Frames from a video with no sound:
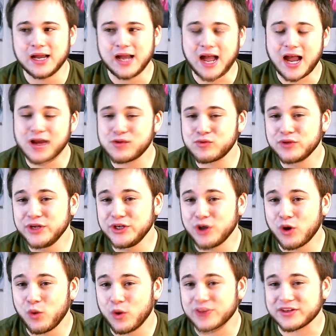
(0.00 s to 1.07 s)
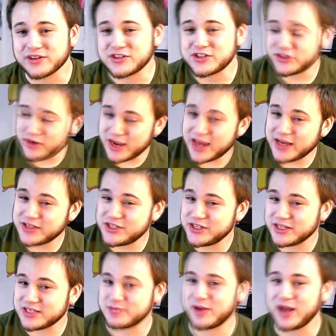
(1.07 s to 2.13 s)
I don't really know what their strategy
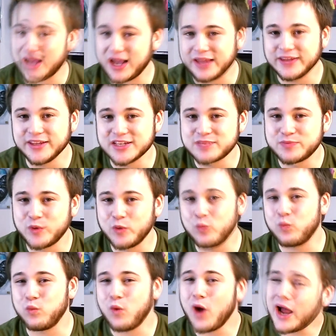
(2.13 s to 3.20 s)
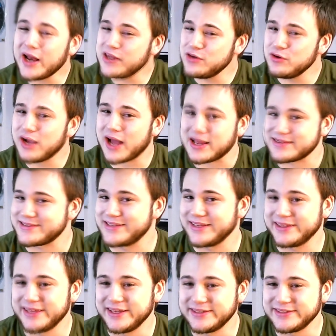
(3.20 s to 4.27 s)
is behind this, but why do you guys
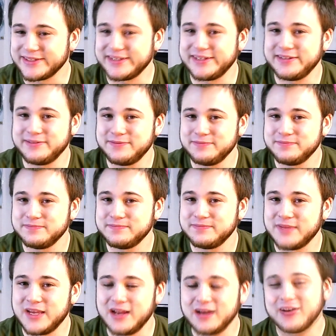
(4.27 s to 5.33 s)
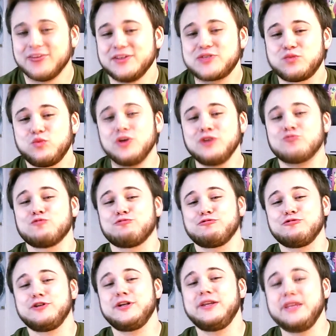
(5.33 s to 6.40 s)
think they did it? Now this wouldn't
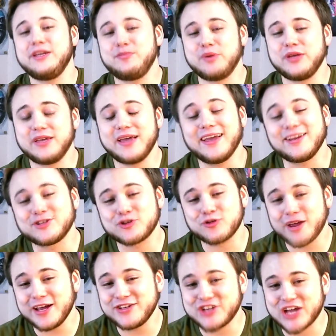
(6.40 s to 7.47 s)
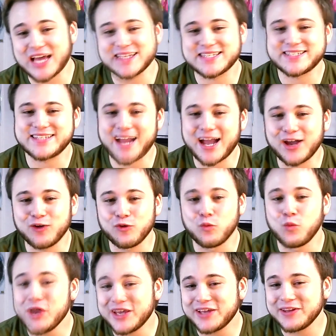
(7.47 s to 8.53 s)
really be a trade chat style
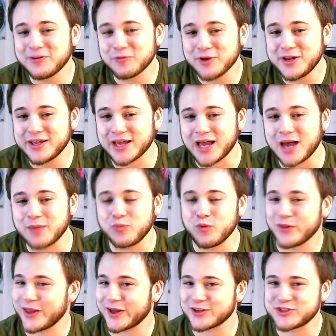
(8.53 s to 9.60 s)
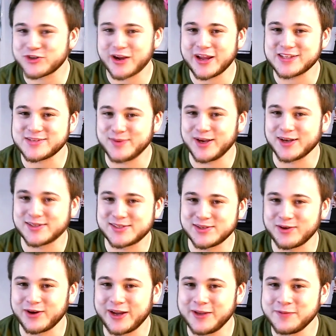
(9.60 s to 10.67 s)
weekly recap without a Transmog
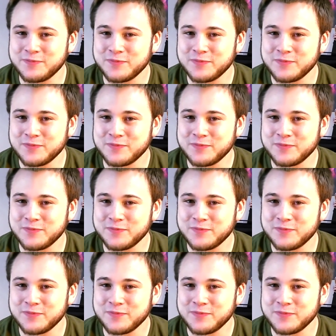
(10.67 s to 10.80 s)
story.